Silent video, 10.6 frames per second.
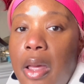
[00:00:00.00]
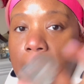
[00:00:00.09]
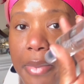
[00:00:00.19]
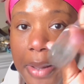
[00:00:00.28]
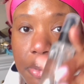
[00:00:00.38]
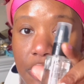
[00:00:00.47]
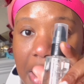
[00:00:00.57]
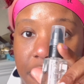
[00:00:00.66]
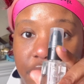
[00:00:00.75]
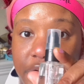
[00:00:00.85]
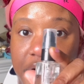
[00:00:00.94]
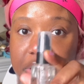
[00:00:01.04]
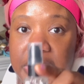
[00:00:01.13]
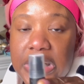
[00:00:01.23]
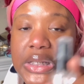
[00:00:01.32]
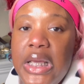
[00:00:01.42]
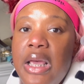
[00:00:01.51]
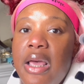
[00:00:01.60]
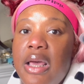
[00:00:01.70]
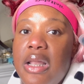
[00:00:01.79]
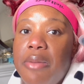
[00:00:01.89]
my primer first,
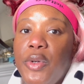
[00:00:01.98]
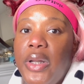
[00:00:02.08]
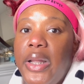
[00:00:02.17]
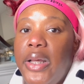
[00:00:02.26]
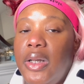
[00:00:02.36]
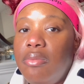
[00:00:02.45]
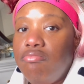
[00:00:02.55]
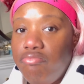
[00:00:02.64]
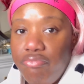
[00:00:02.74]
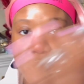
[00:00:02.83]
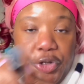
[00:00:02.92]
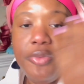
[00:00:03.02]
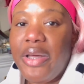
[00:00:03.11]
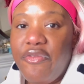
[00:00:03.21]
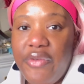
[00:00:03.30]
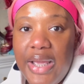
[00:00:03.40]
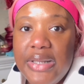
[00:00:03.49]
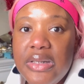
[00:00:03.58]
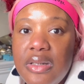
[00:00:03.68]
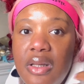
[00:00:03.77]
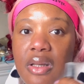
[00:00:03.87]
and then I'm gonna do my face.